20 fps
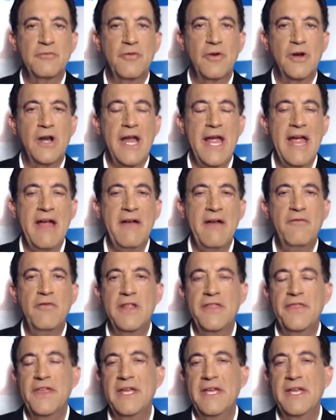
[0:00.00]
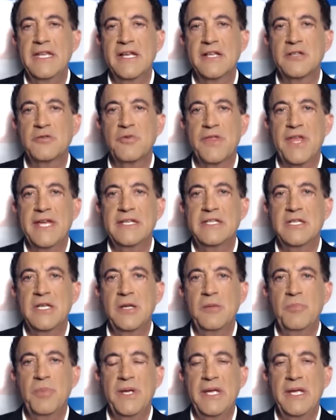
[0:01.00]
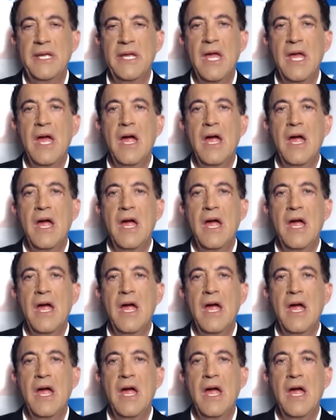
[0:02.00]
for everything he does with ATP,